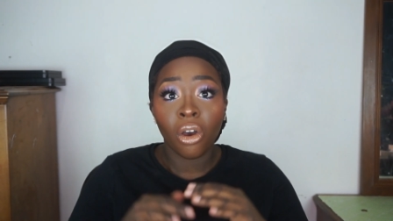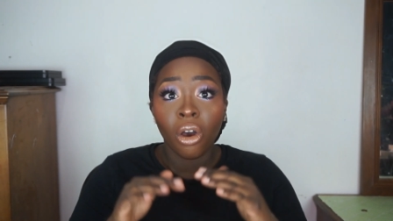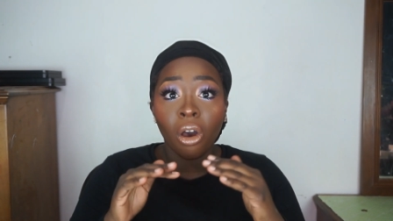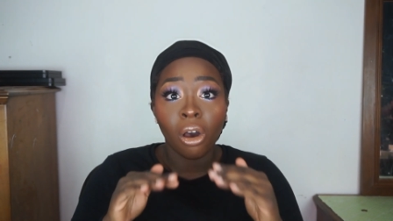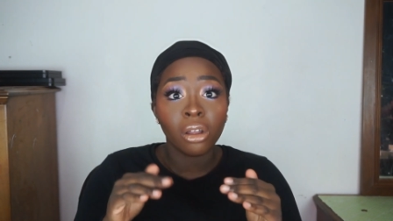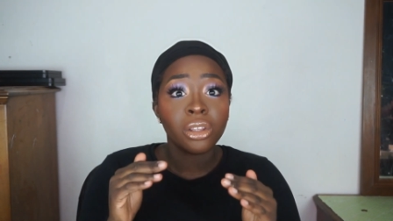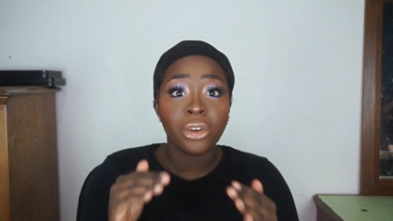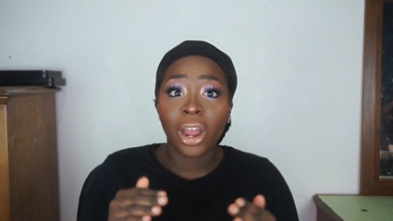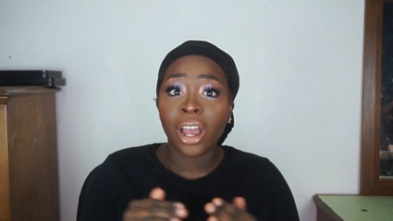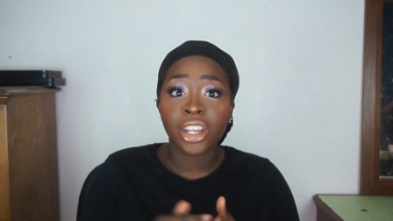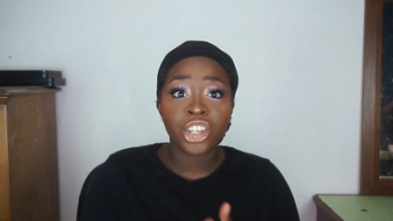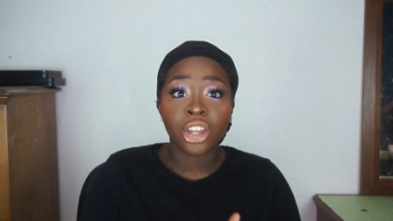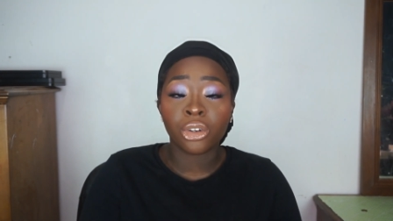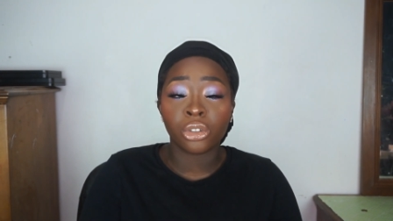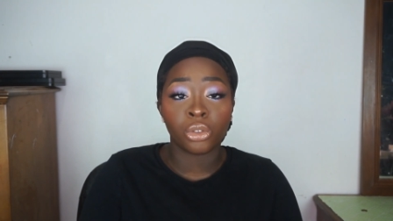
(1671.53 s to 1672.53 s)
All their
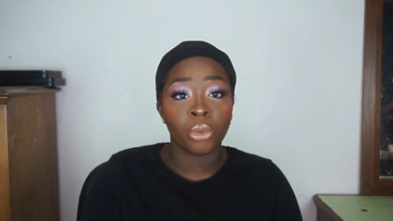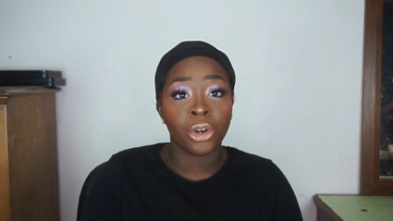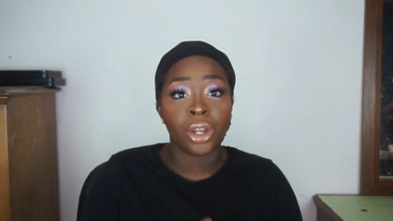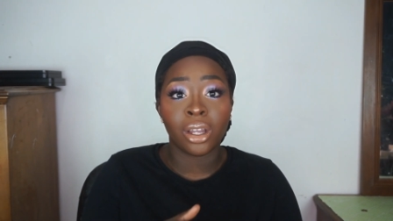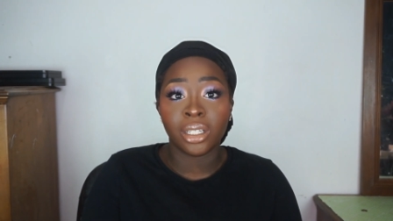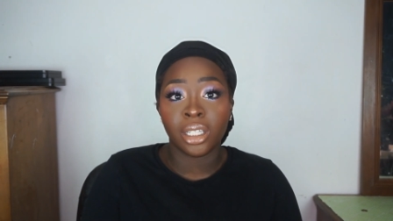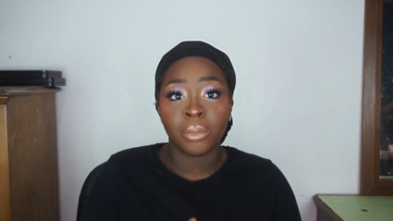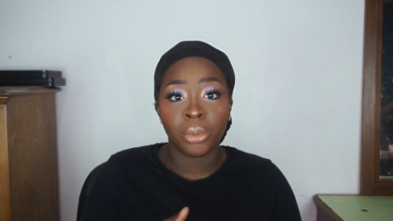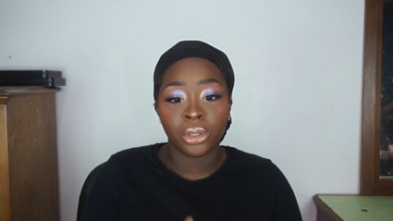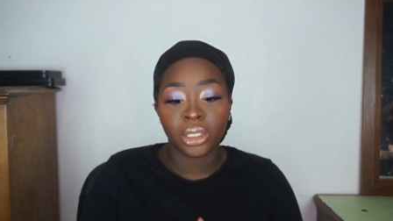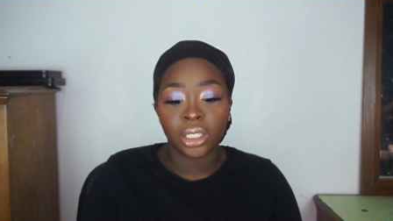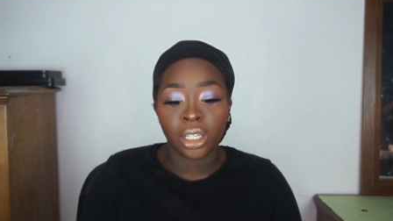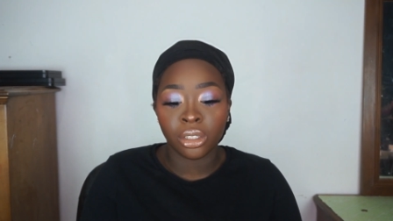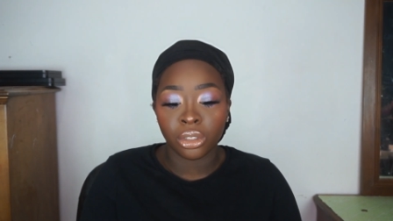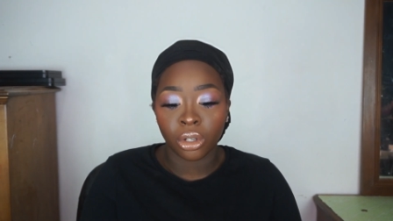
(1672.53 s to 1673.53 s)
eyeshadows work on deeper
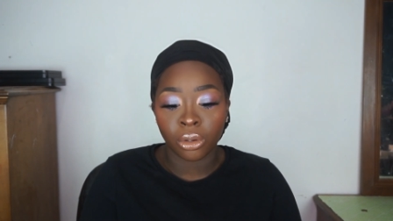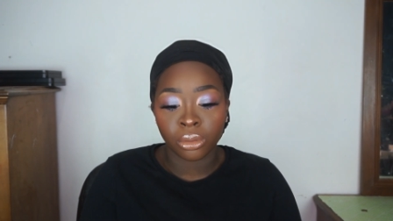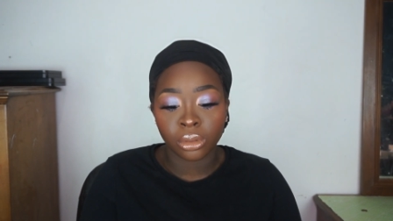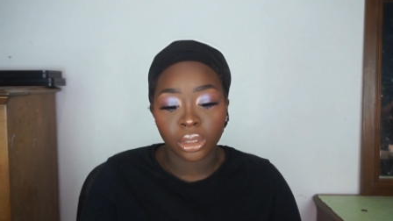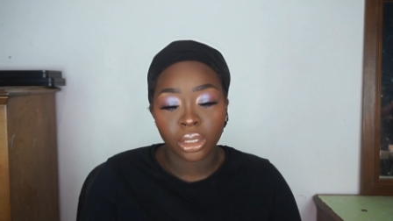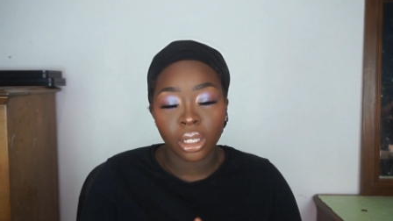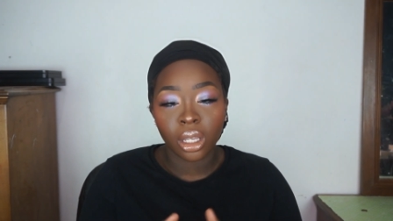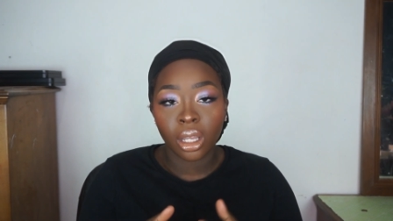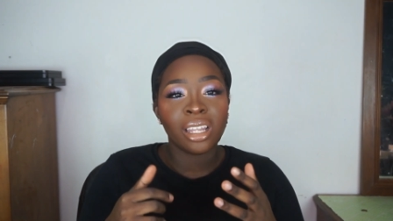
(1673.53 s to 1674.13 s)
skin tones.